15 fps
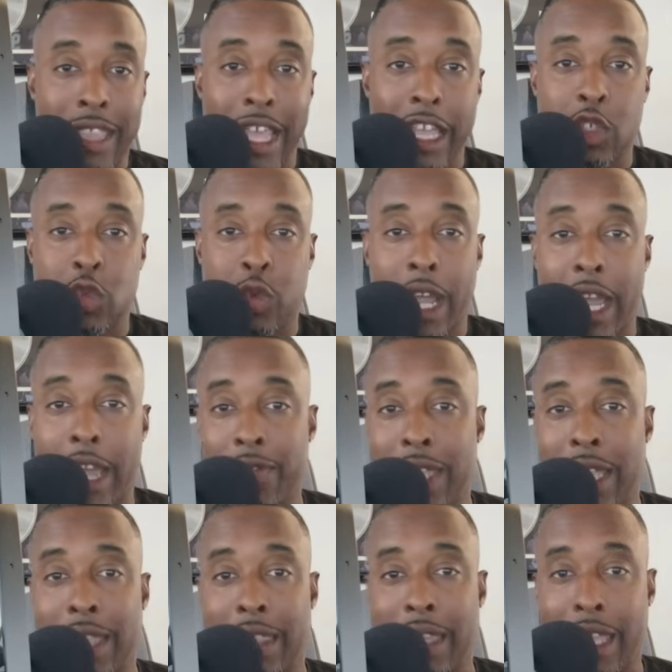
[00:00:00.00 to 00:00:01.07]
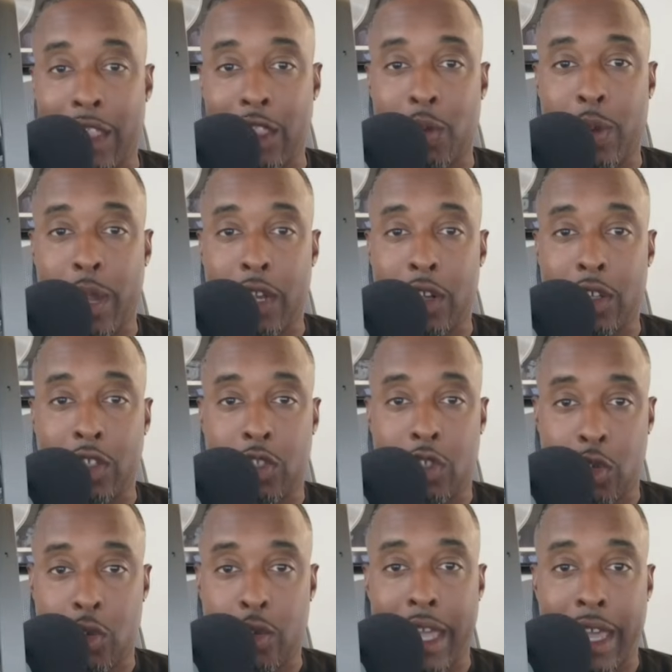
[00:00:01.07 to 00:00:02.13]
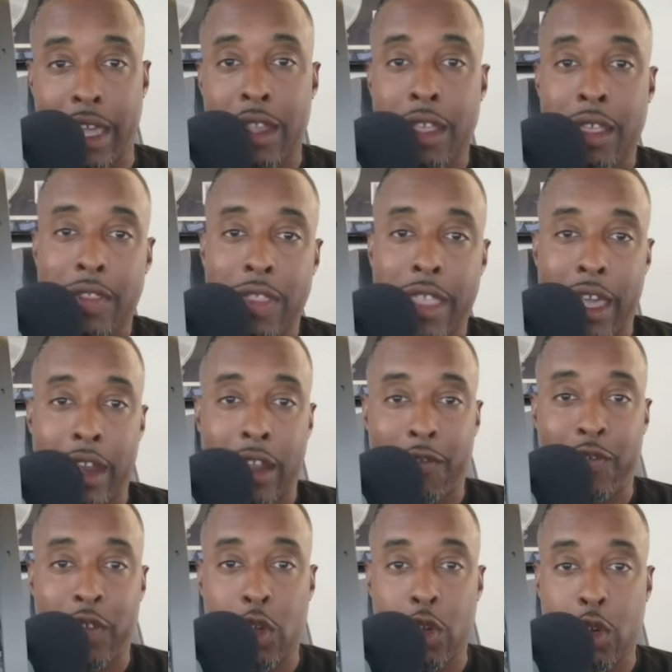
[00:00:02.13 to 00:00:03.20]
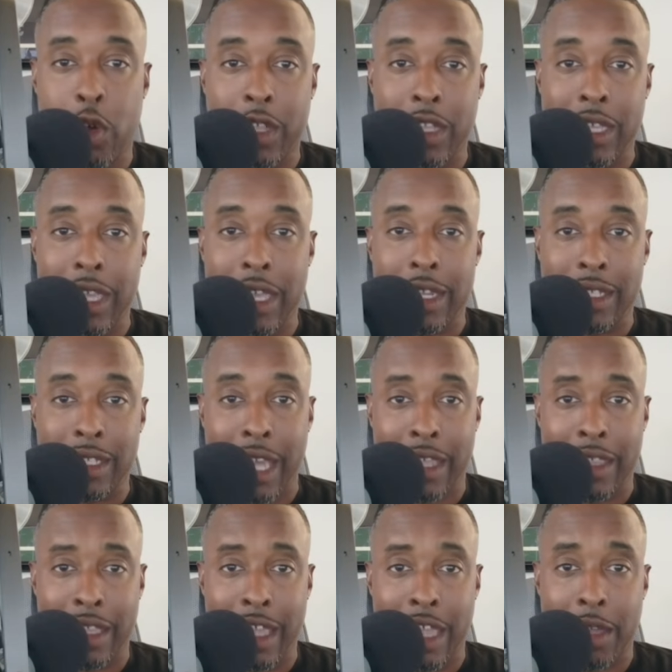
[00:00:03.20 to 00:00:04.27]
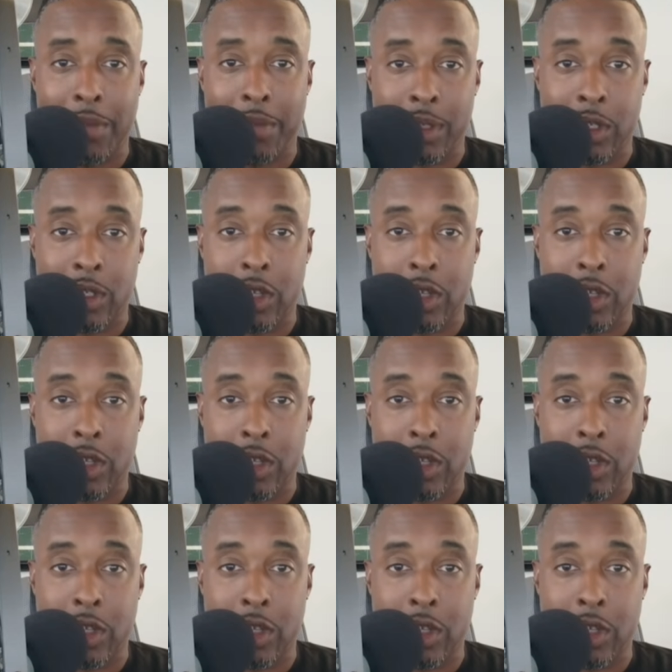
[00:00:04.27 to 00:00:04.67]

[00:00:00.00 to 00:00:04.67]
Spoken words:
That drive that led the Raiders to that field goal at the end to tie the game,